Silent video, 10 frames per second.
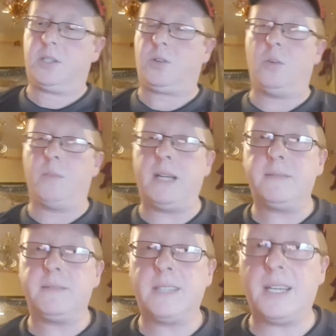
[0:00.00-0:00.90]
Cool, man.
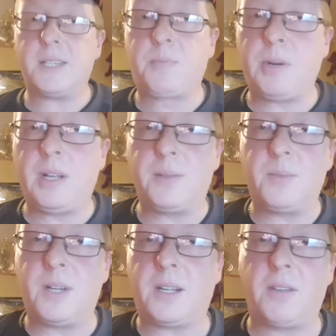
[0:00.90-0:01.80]
That's brilliant.
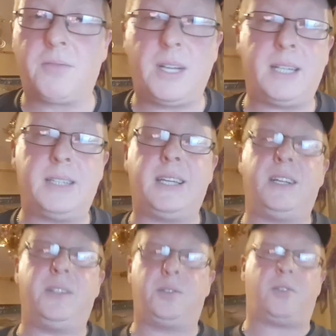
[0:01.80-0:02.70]
Way to go, Rick. Yeah,
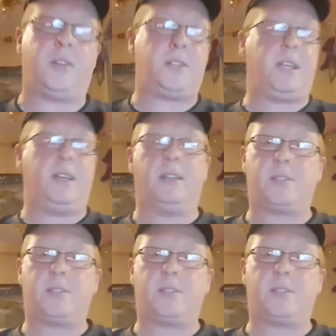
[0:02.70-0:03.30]
and you, Tracy.